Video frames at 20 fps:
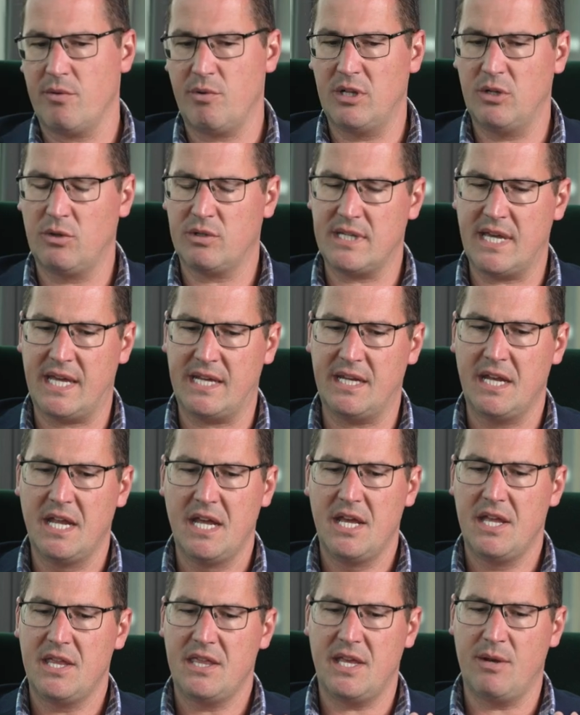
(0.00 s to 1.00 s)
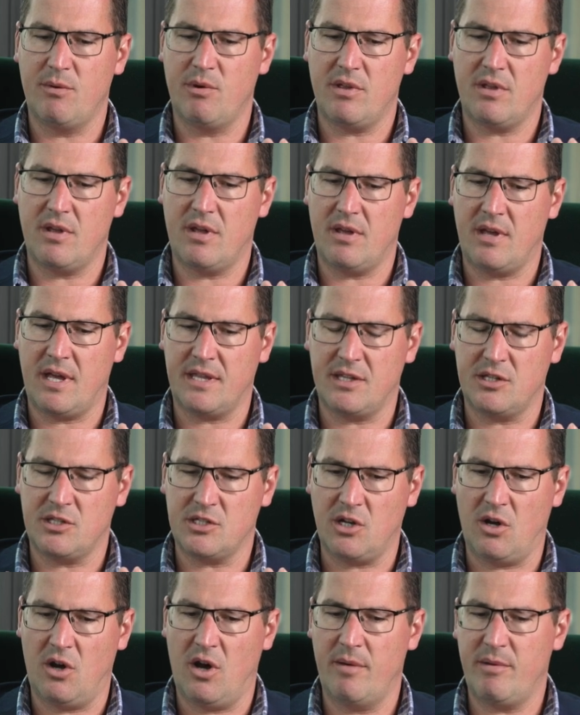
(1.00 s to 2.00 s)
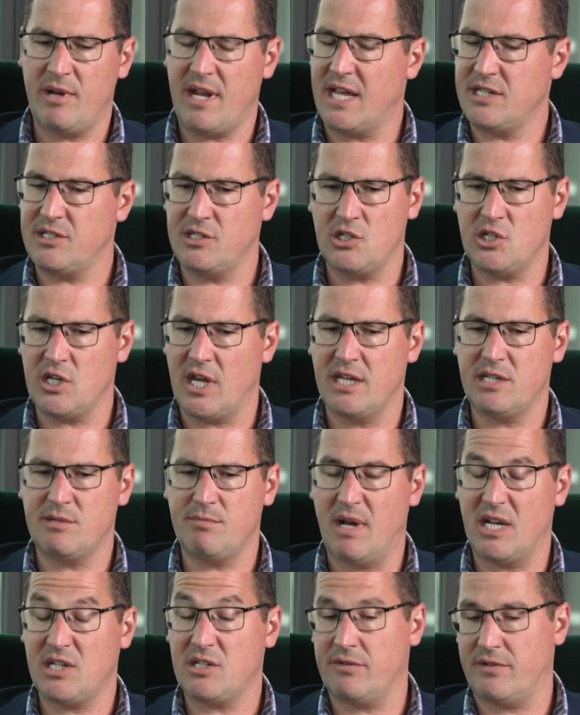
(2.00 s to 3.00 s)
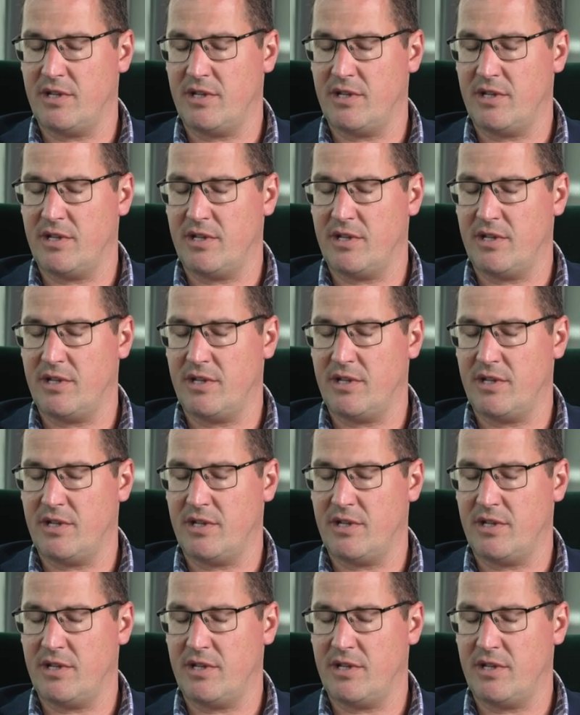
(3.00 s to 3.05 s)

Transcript: we looked at it. There were at the time, and it hasn't changed much.